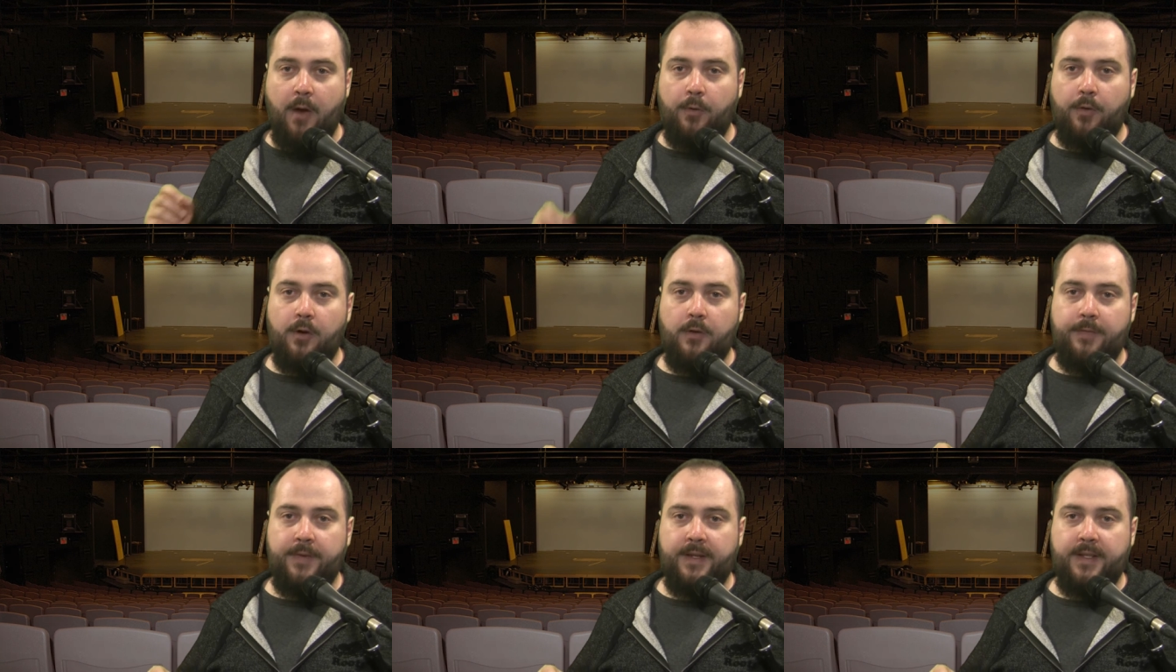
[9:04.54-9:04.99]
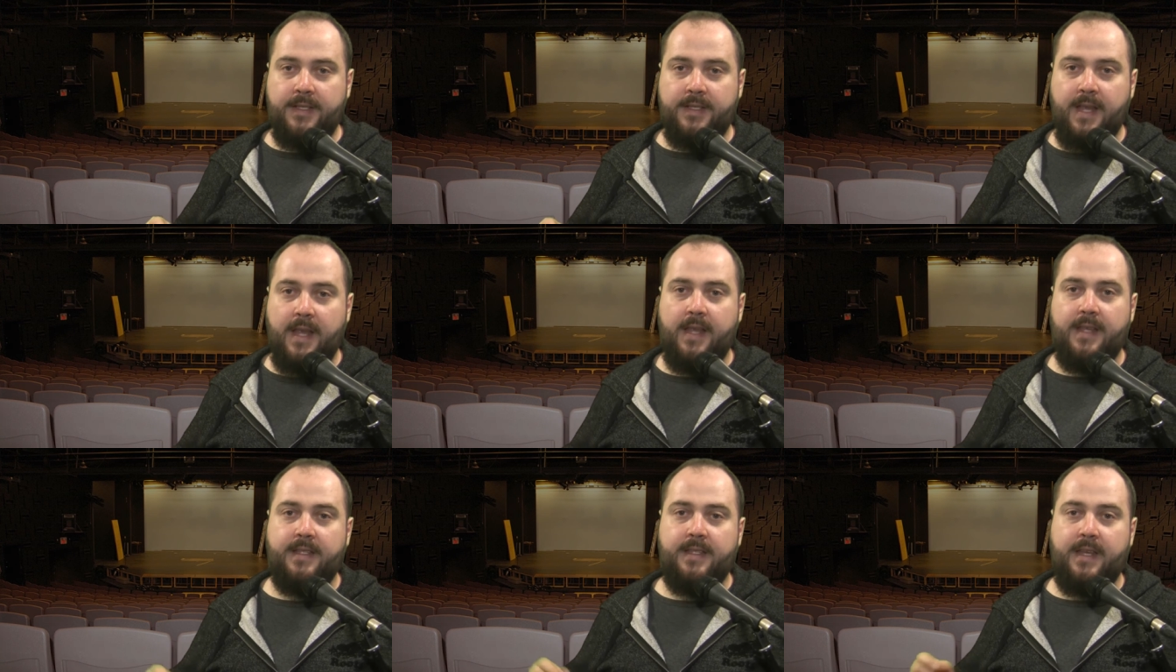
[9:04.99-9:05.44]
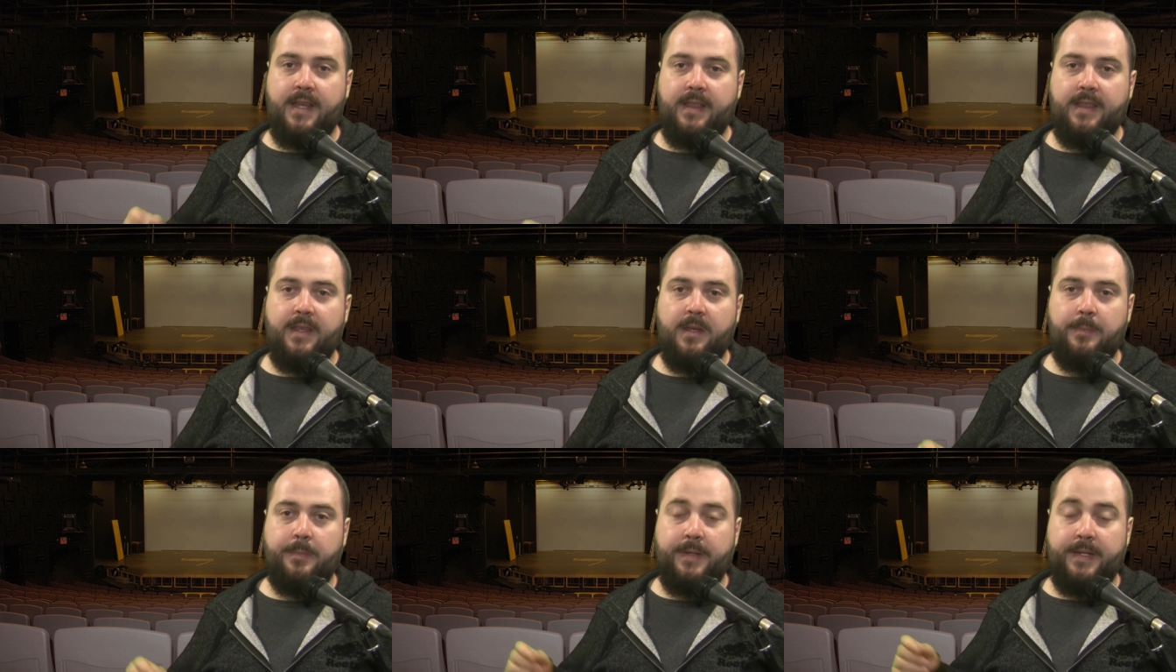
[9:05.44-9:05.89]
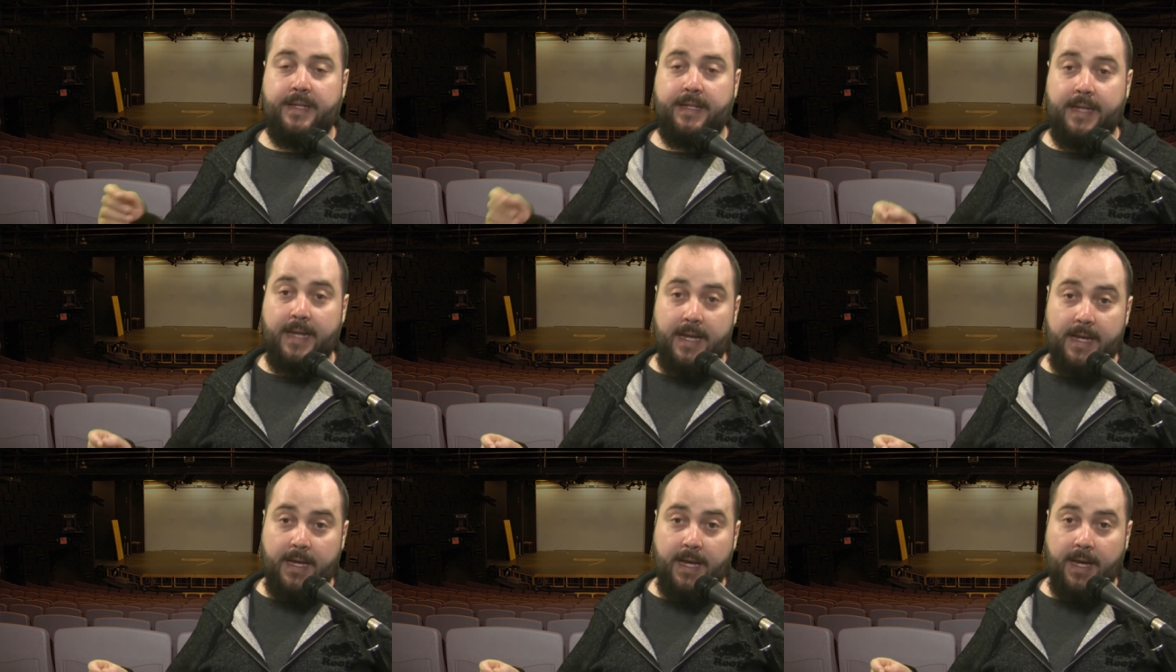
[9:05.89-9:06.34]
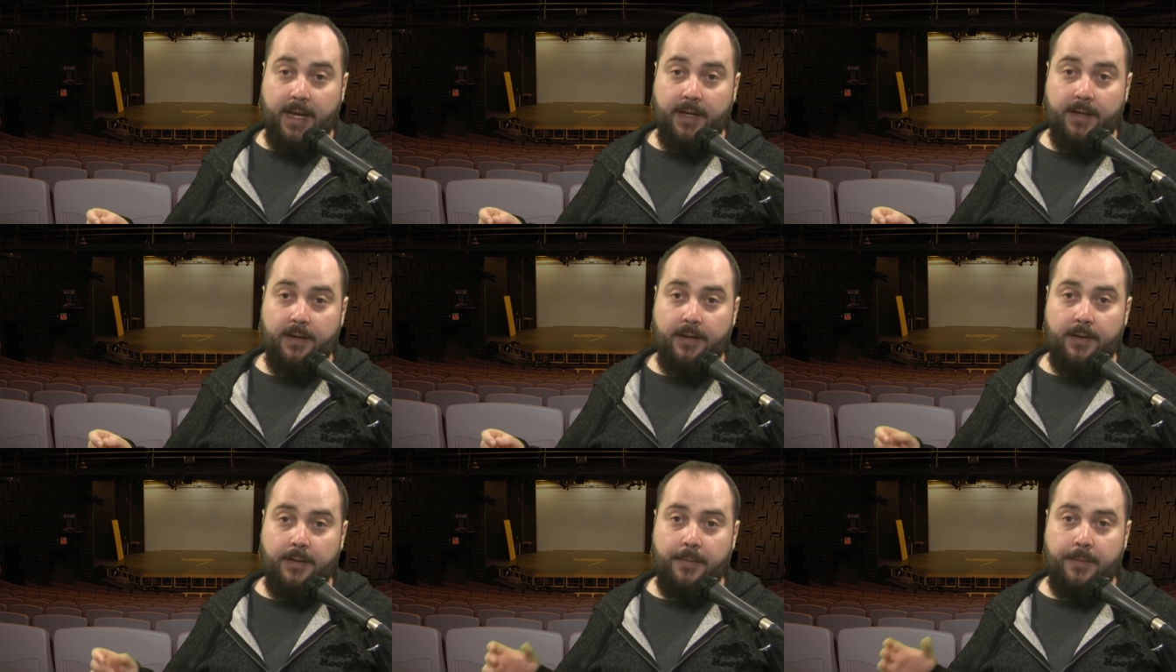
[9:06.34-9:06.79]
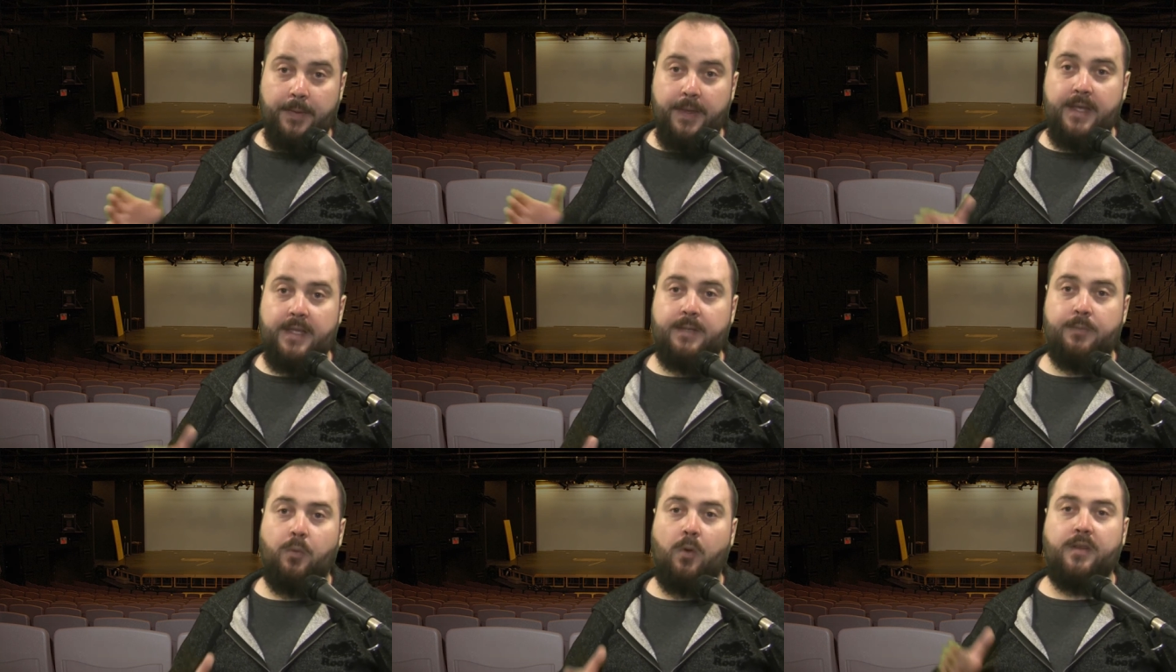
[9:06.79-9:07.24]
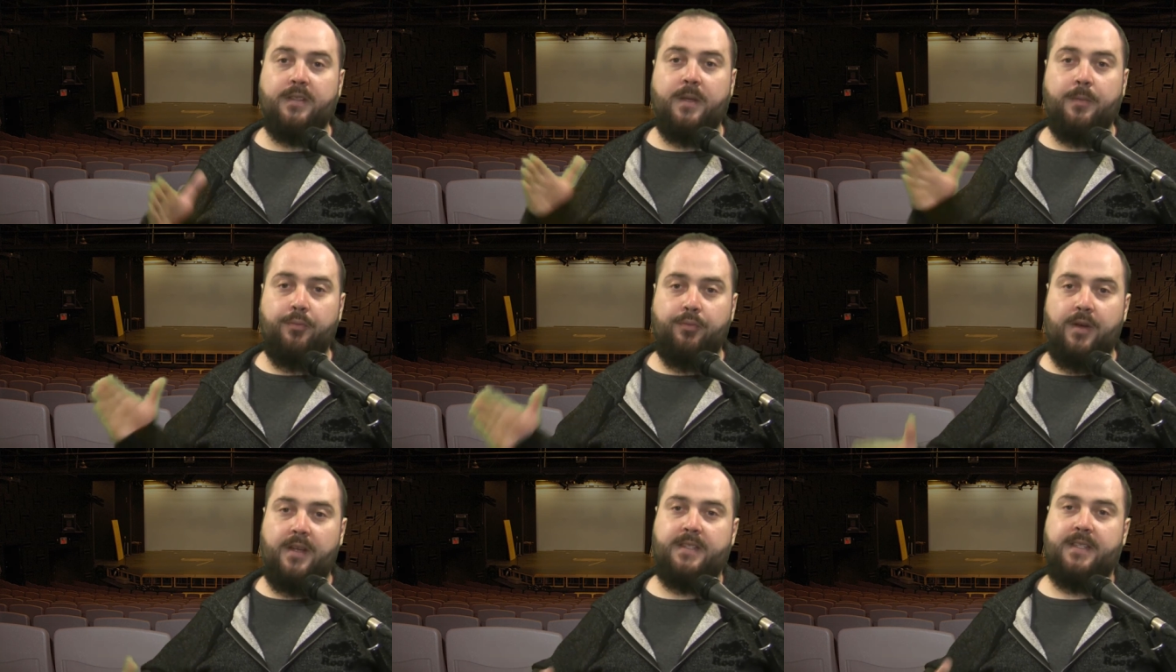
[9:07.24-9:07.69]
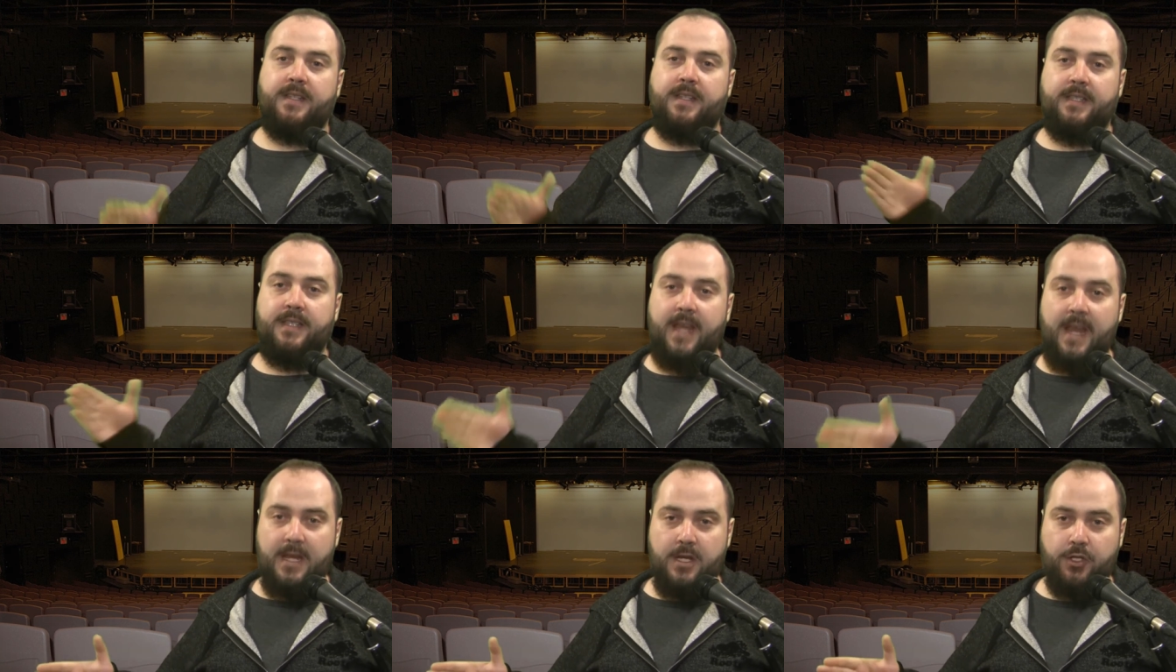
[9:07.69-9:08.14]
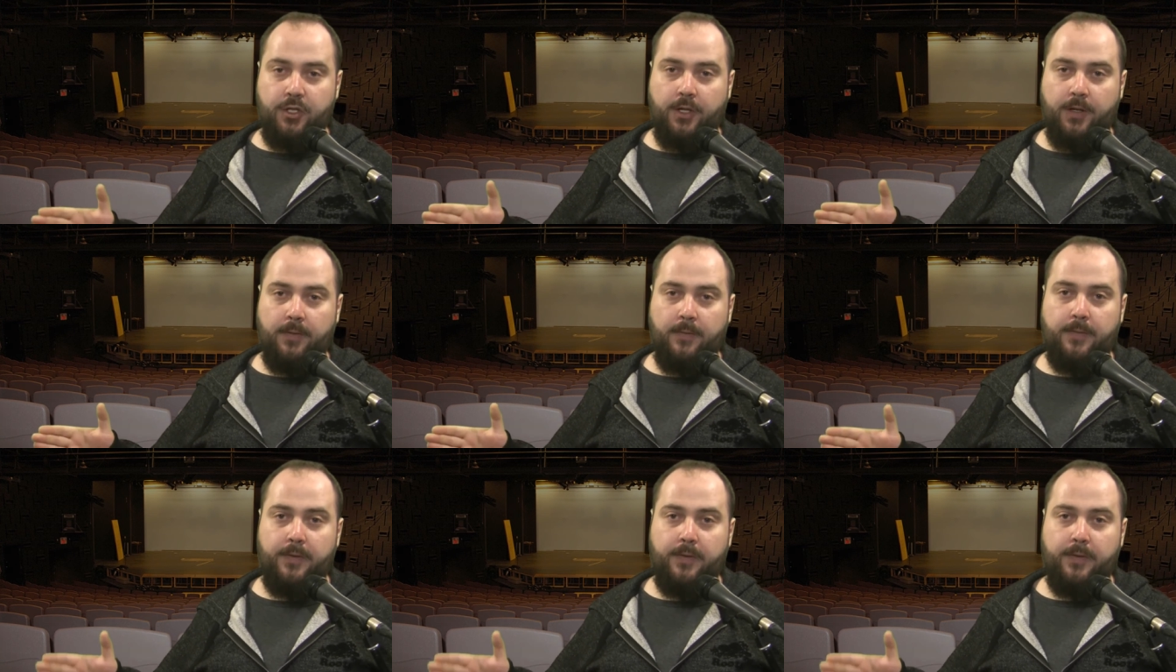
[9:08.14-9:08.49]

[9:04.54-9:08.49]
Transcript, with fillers: Erving says in the beginning, this was a presentation.